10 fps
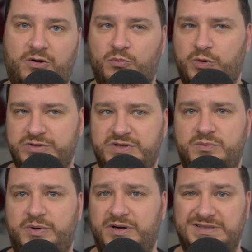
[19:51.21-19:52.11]
most of the
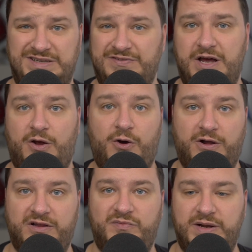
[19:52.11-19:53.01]
bugs, if not
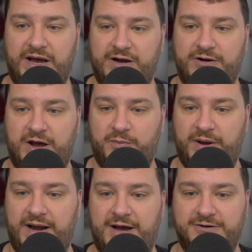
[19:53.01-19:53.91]
all, have been ironed out
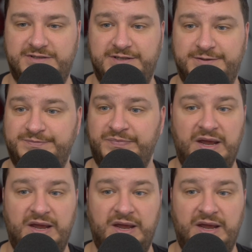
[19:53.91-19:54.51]
by now. So,